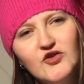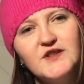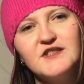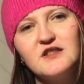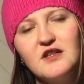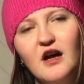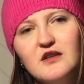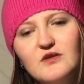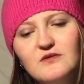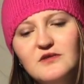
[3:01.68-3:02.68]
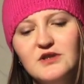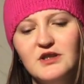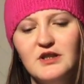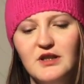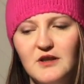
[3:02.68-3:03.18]
interesting title.
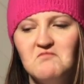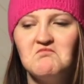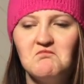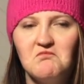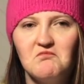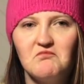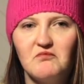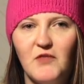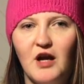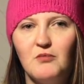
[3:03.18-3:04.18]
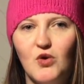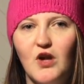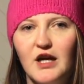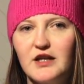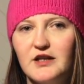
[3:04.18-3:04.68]
I'm more
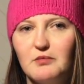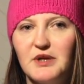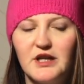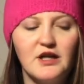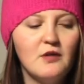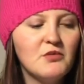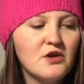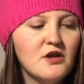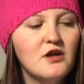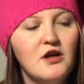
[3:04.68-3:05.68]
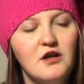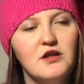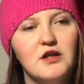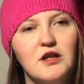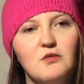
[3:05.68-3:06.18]
likely to pick it up and go, oh
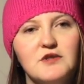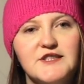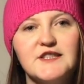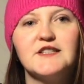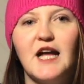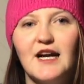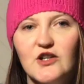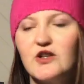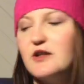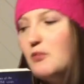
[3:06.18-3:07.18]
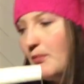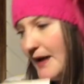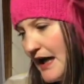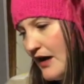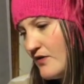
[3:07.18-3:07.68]
yeah, what's this actually
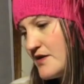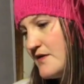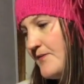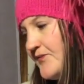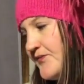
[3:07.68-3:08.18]
about?